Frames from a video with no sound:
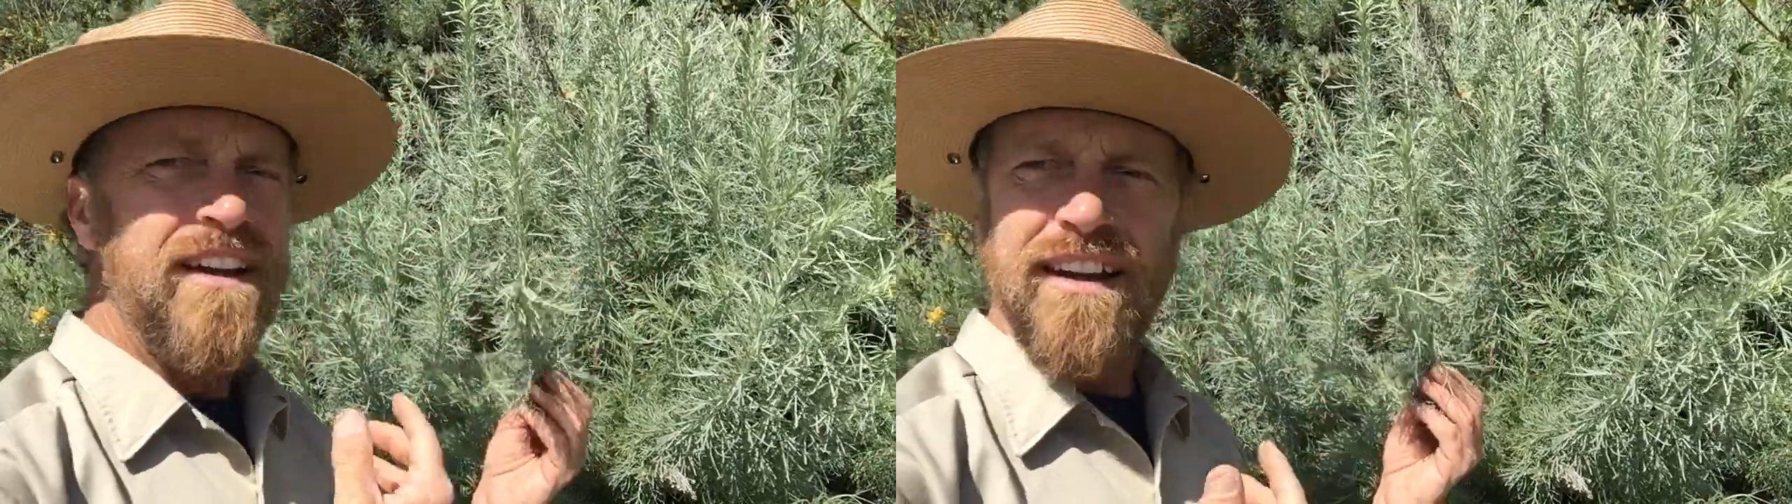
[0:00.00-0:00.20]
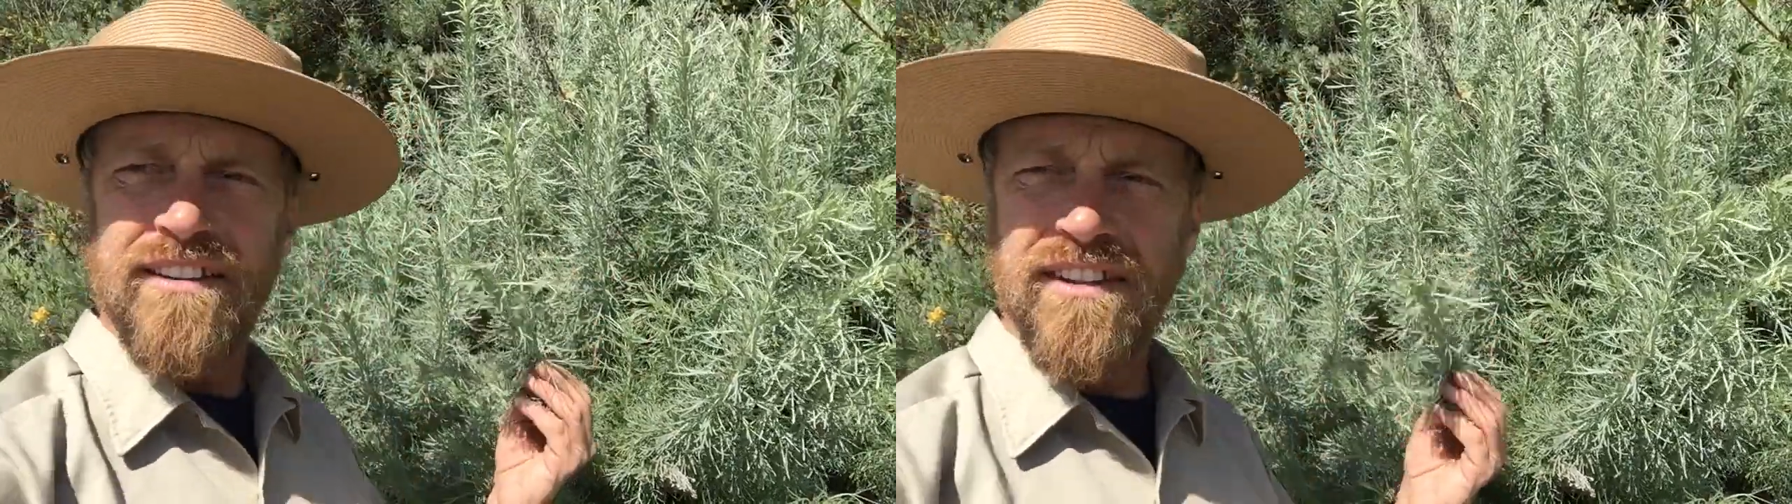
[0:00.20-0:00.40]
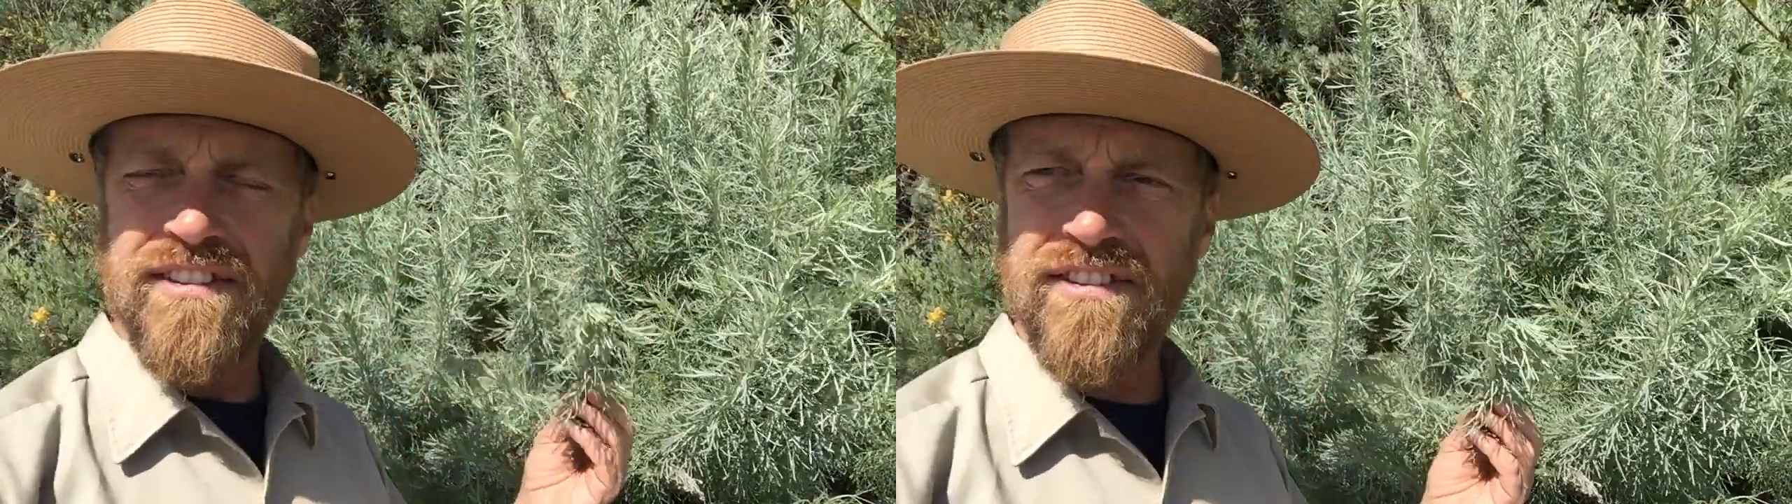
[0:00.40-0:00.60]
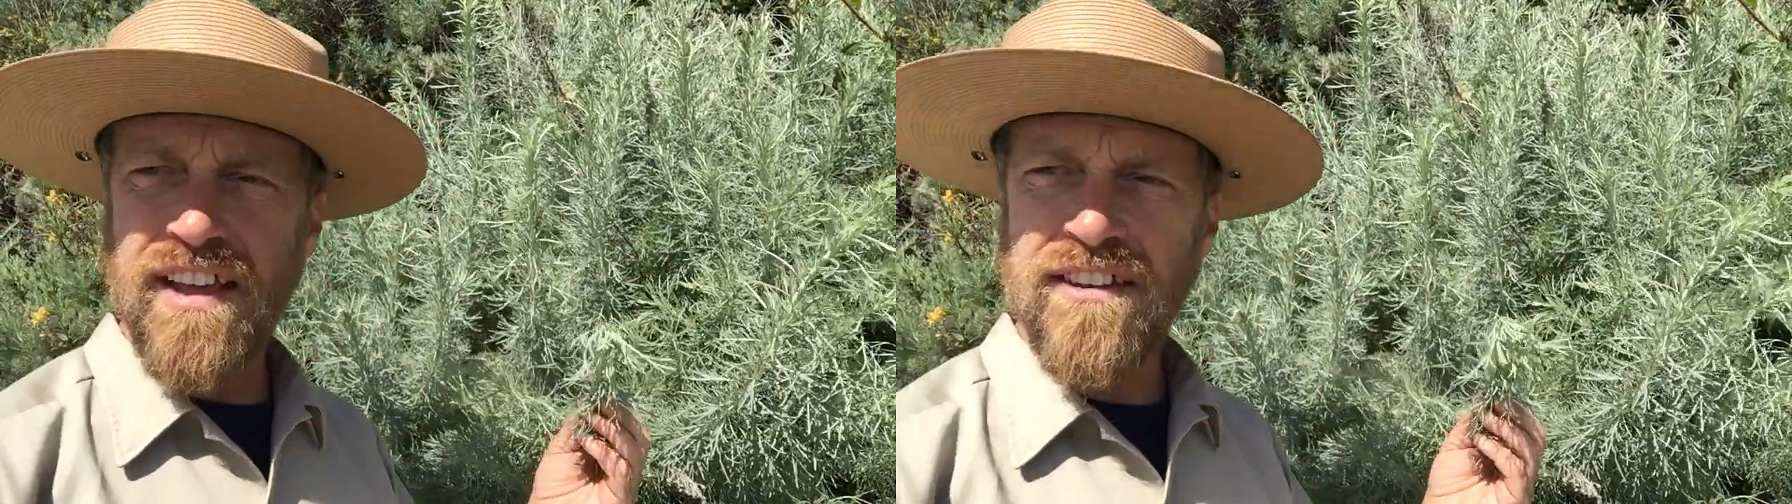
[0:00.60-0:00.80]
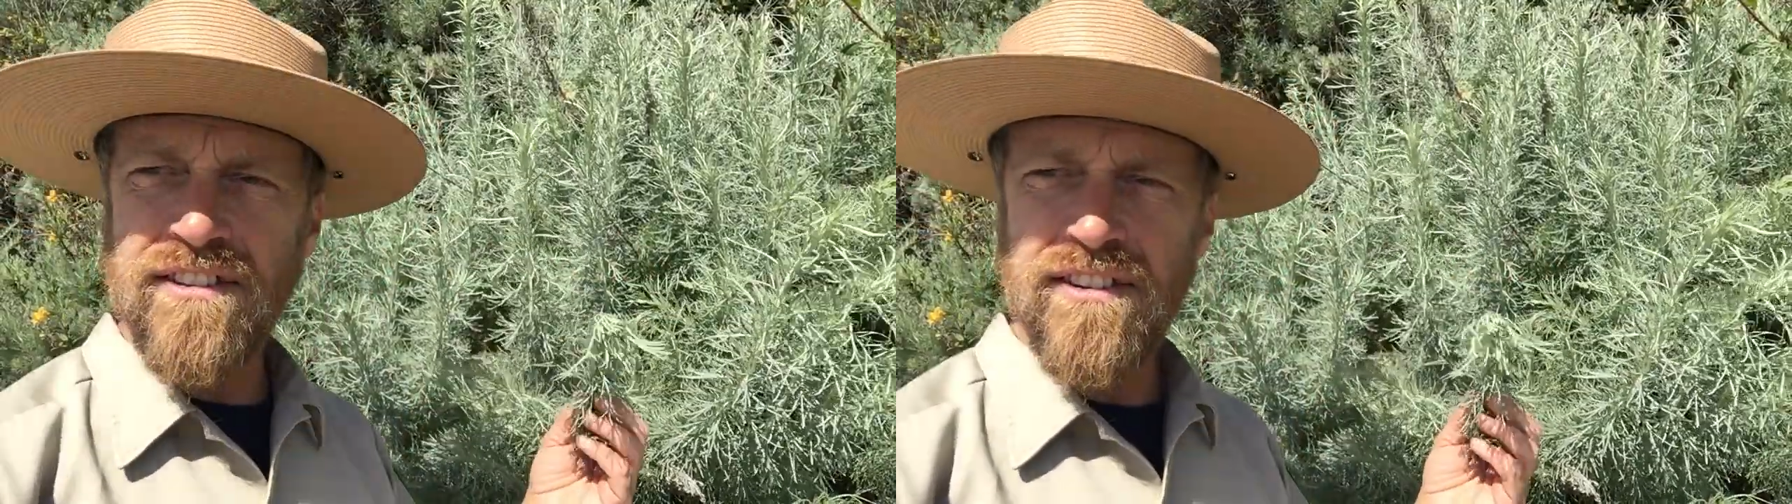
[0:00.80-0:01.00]
is the
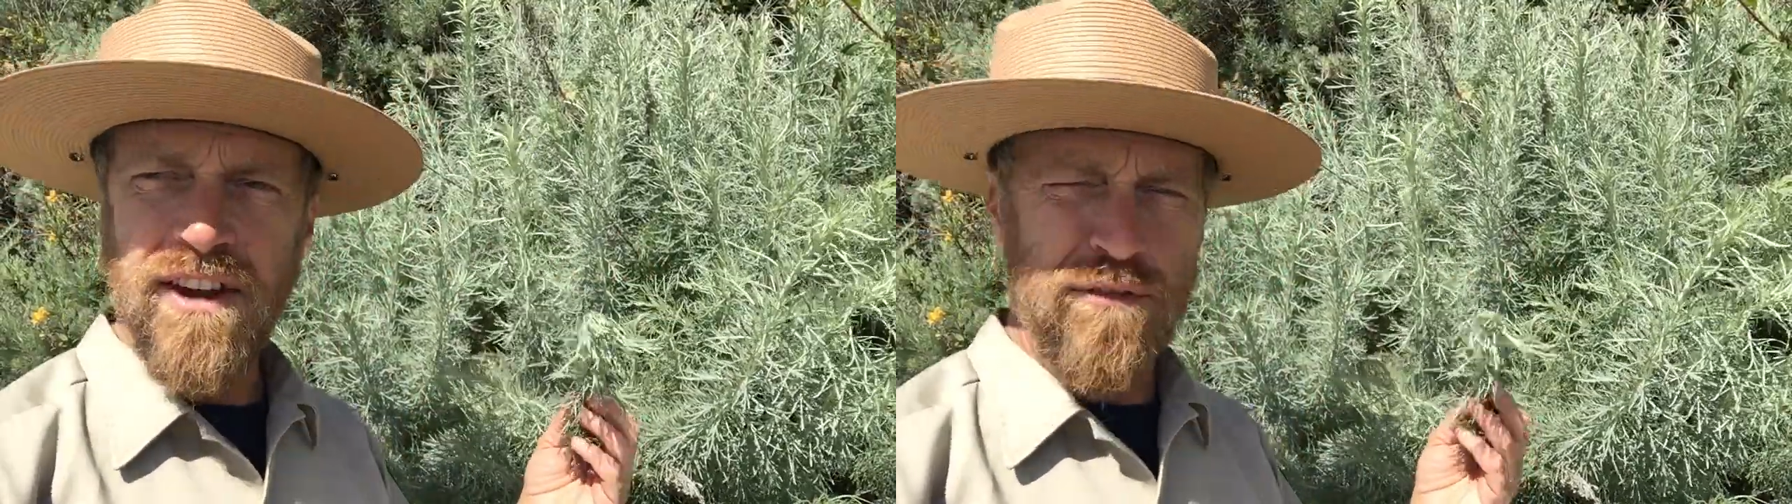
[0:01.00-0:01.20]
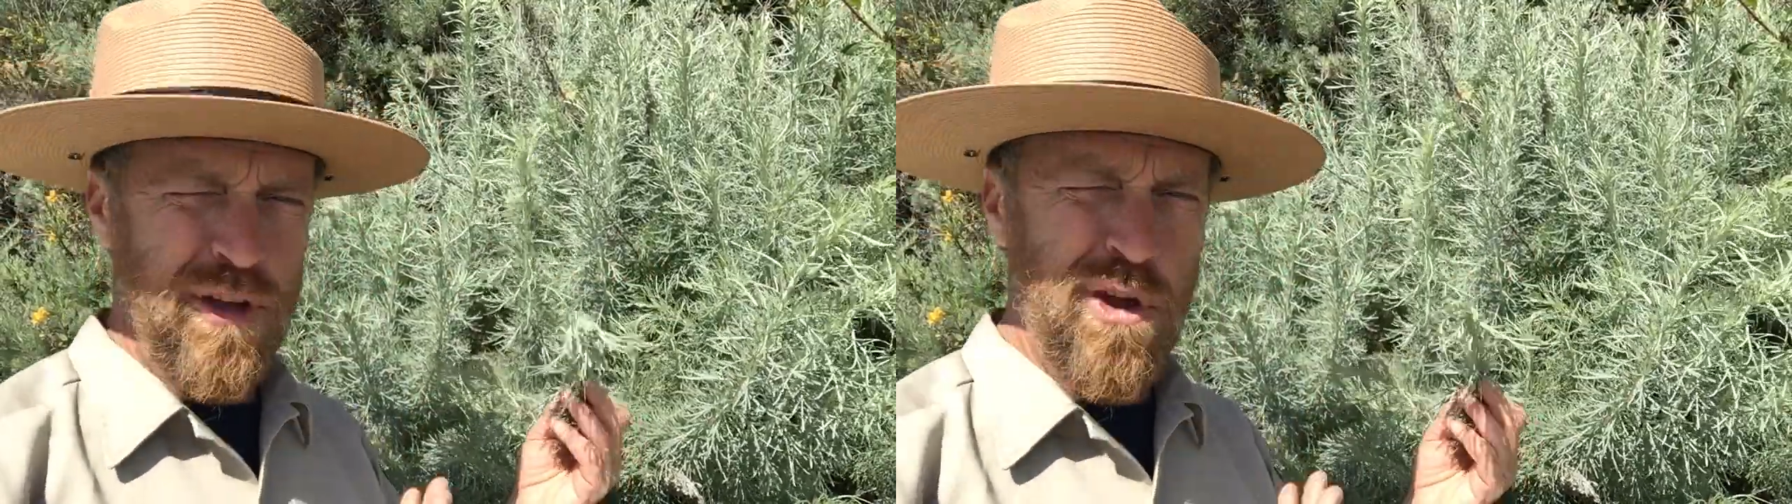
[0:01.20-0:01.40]
scent of the